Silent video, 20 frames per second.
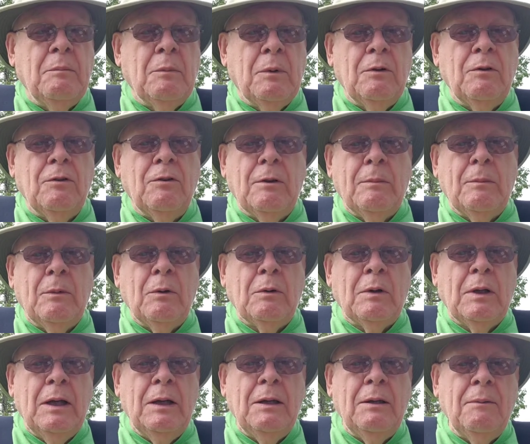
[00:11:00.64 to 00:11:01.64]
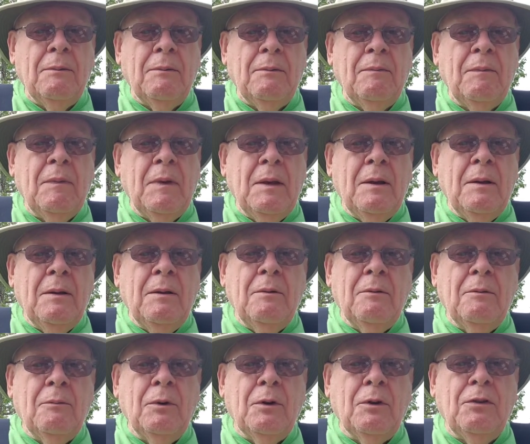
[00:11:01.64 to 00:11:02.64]
merge them okay.
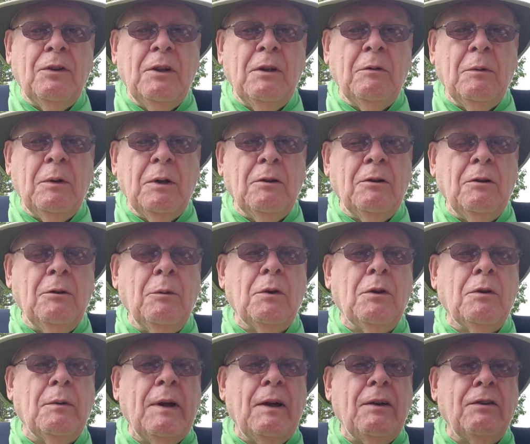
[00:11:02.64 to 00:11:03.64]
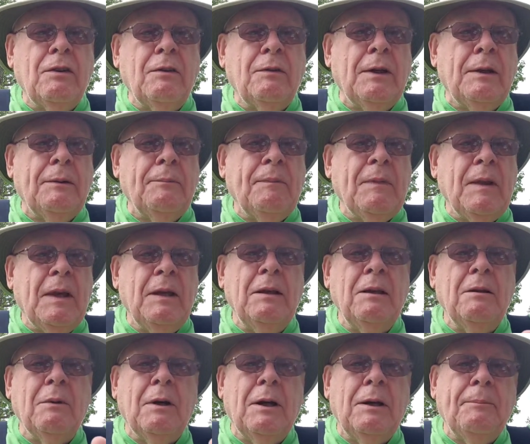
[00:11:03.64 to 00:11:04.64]
We'll see what we can do with the rest of it.
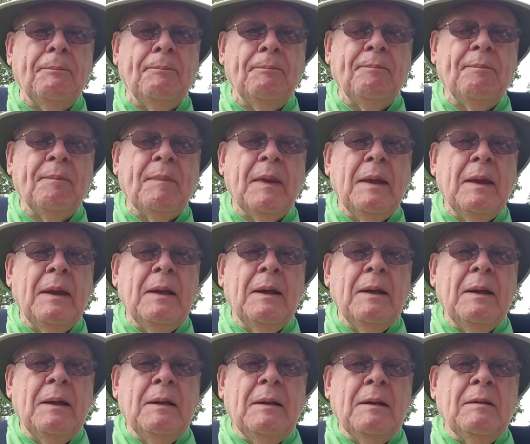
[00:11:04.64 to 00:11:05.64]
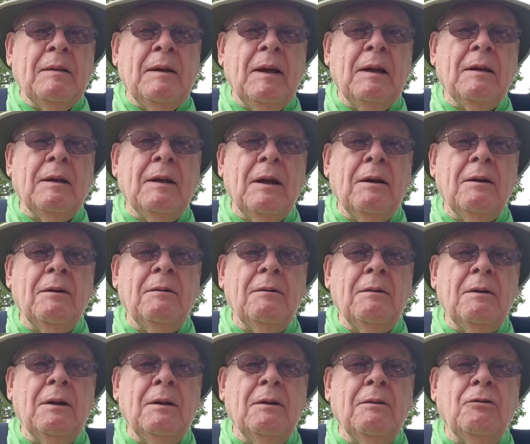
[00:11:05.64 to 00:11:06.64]
Anyway, take care.
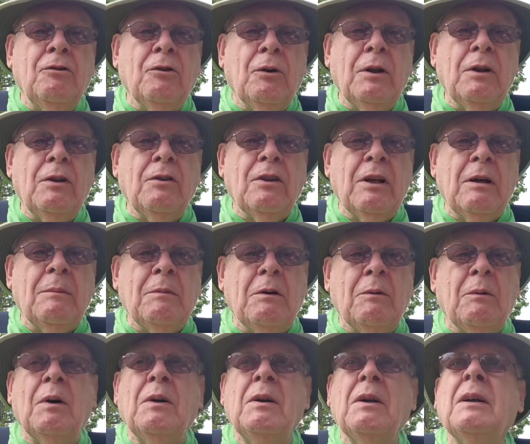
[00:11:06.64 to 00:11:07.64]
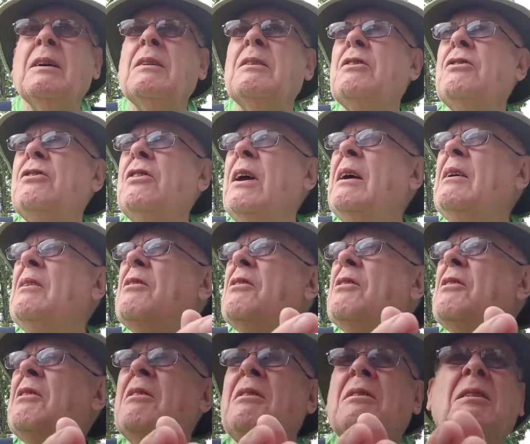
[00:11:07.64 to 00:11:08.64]
Enjoy the summer while you get the
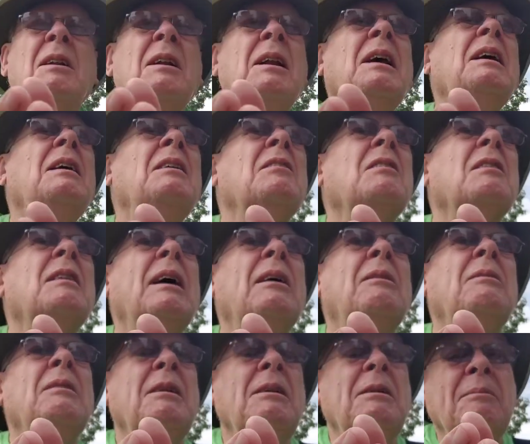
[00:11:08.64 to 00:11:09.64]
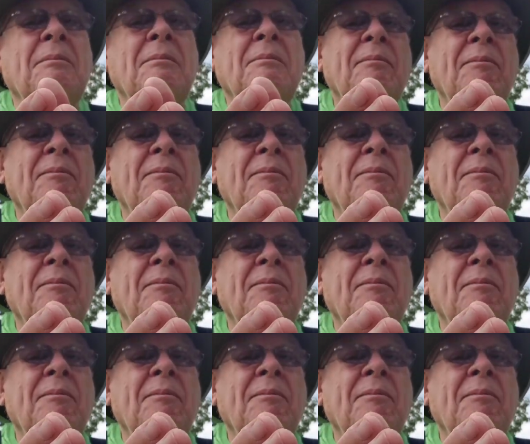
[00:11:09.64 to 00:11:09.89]
chance. Today it's cloudy,